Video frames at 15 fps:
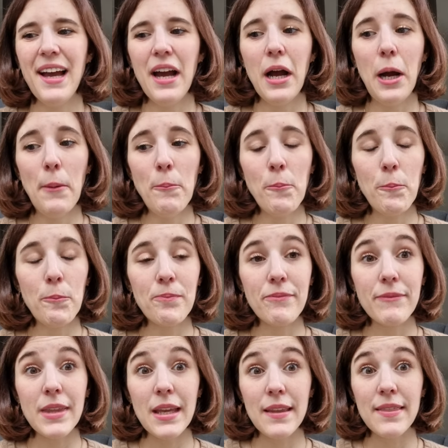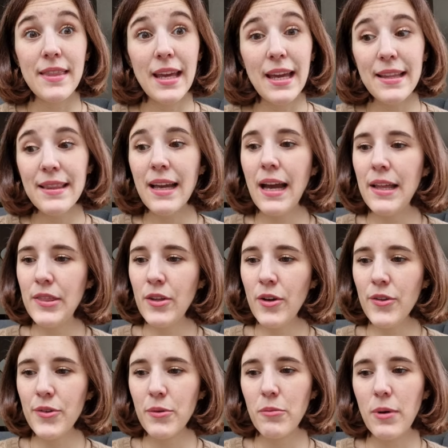Then
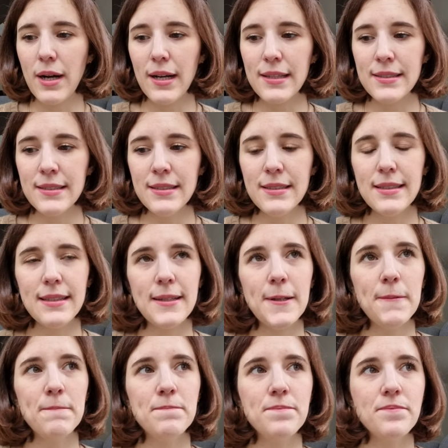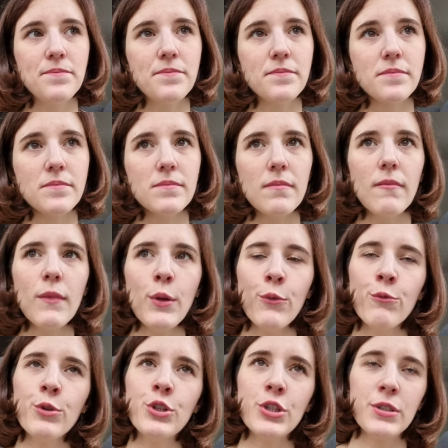another one,
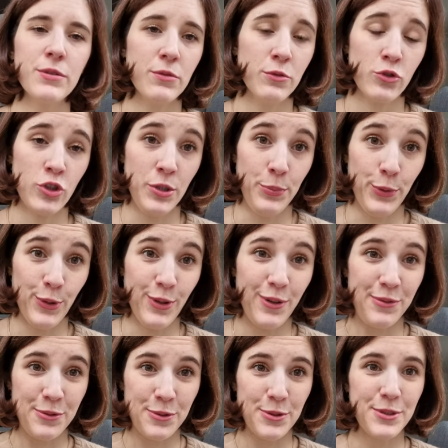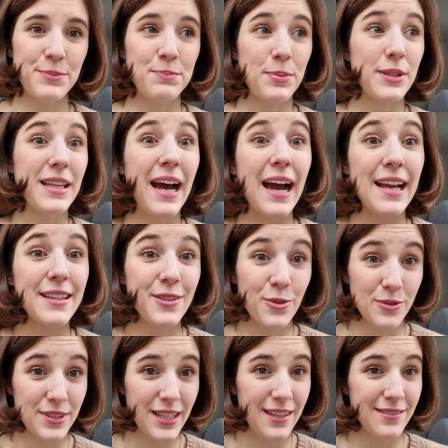which is cheaper, of course, but I
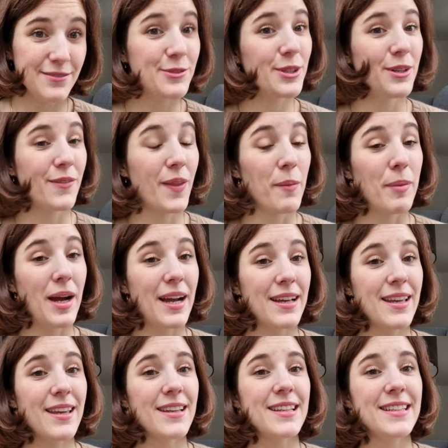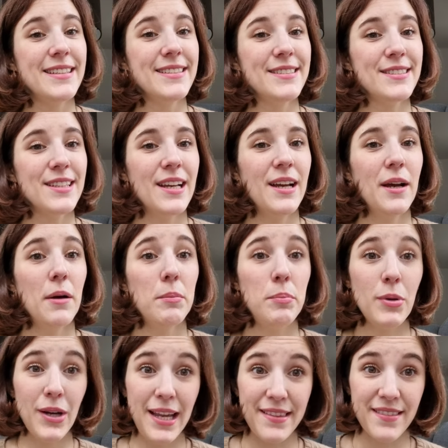don't have one of their bags, is
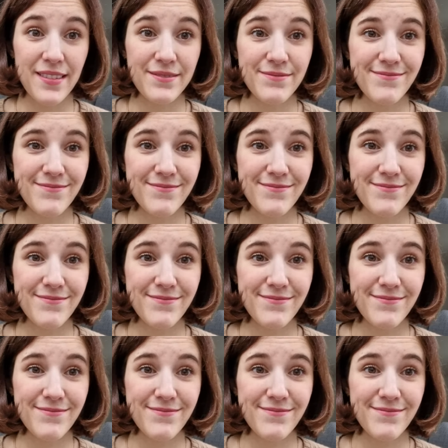Pollen.